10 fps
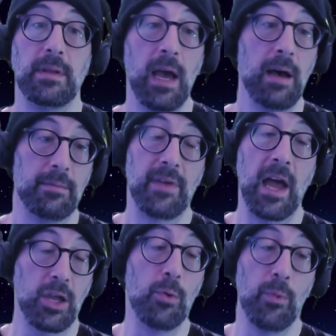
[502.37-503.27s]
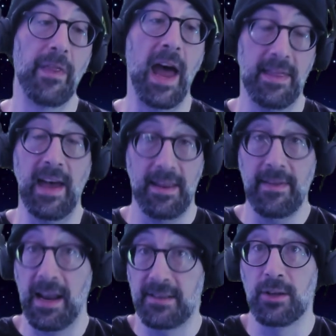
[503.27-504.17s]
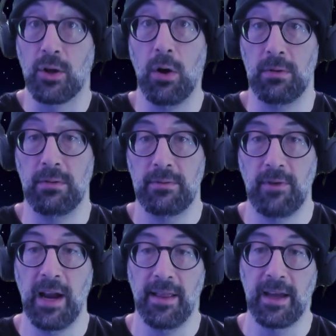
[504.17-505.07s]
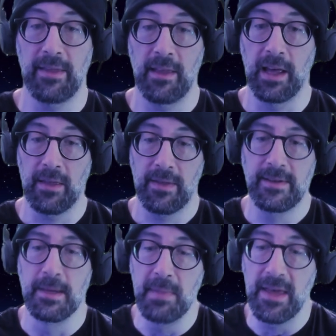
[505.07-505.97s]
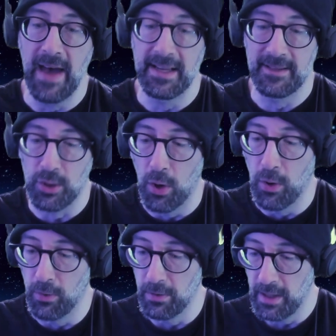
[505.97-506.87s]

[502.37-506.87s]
Yeah, thank you. Well, that's the goal, right? To me, that's the goal.